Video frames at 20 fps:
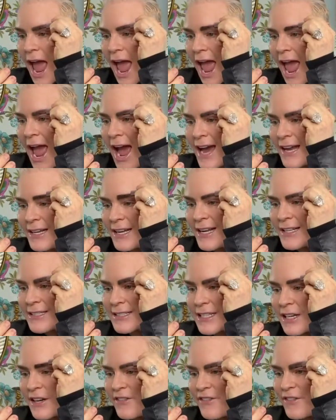And it's
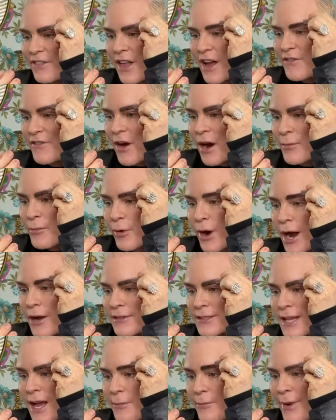gonna fluff our
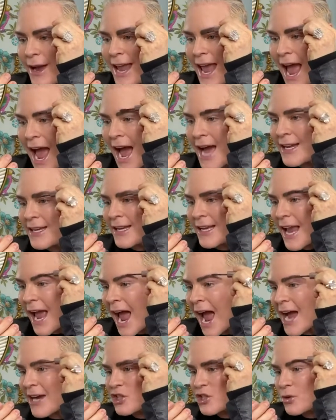brows up by adding
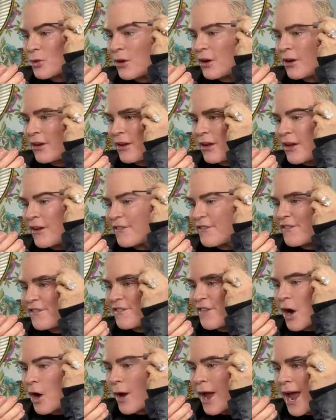actual
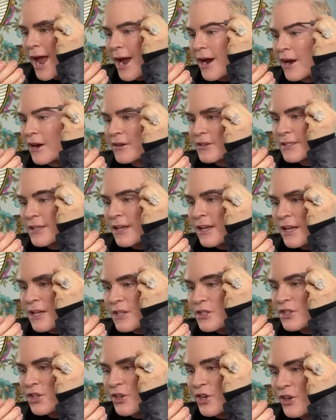faux hairs.
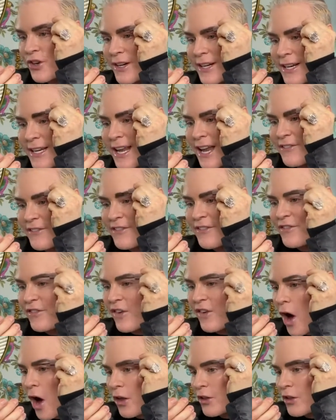So you're gonna get
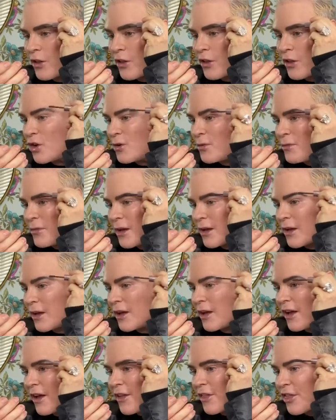volume
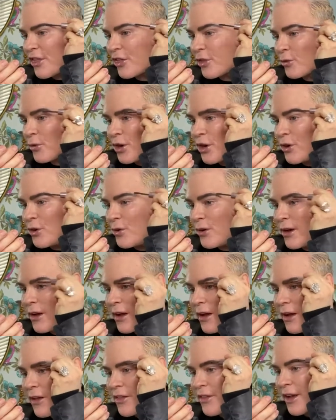through
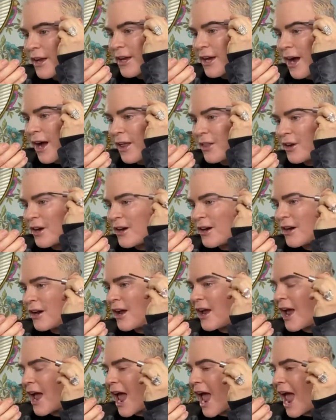the color
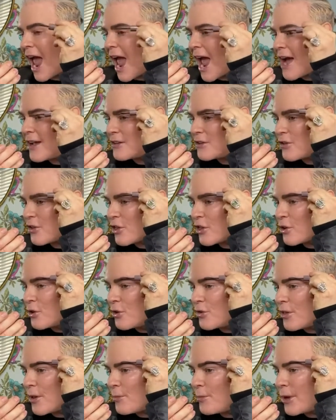and
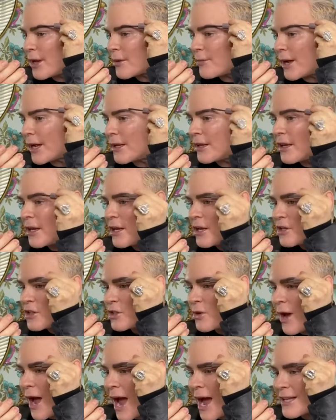through the pigment.
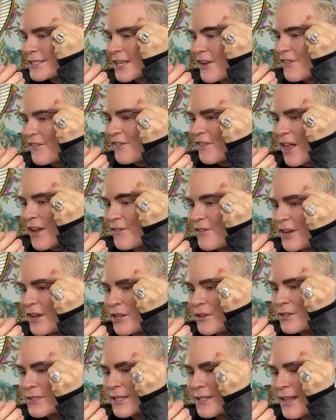So as I fluff it
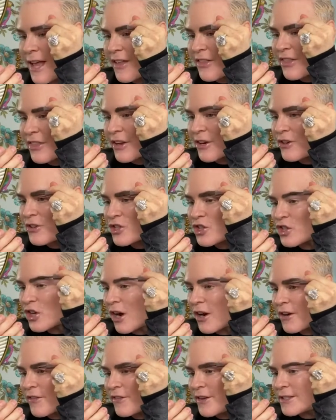using that thicker
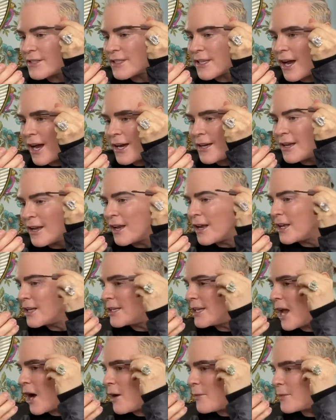shark fin side,
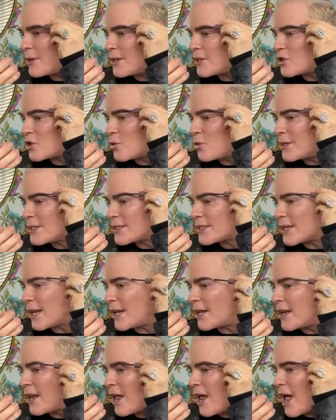now I'm gonna twist
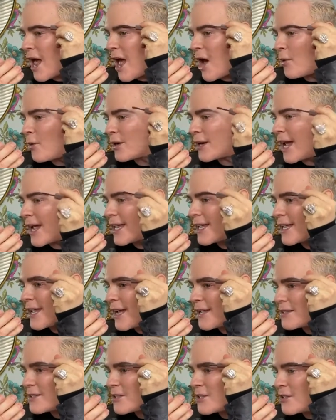it. And when I
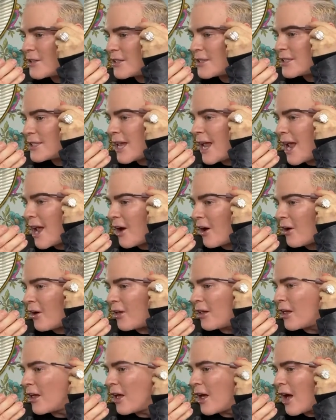get to the
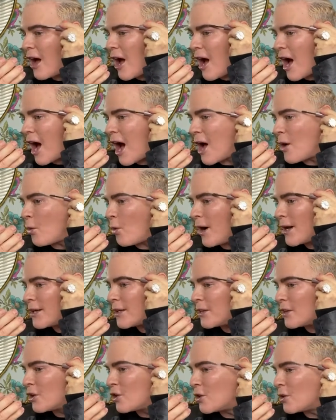tail, I want
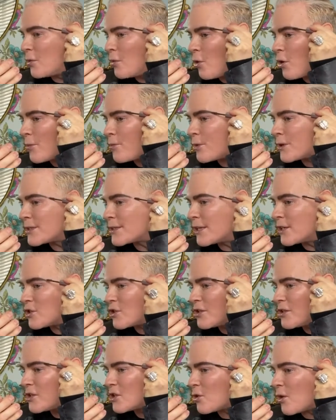a little more
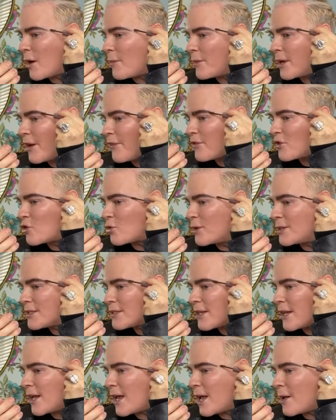precision. So I'm gonna
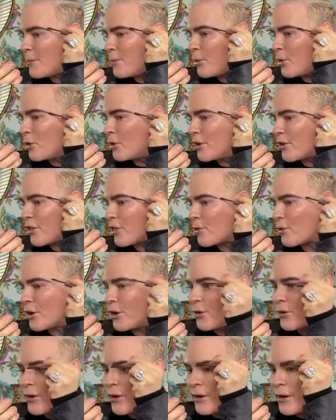twist it and pull it
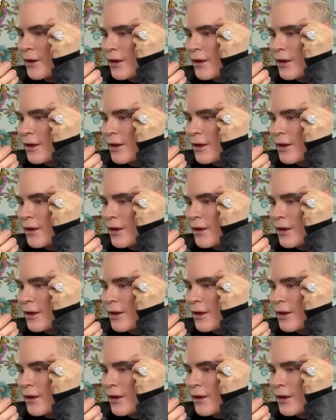through.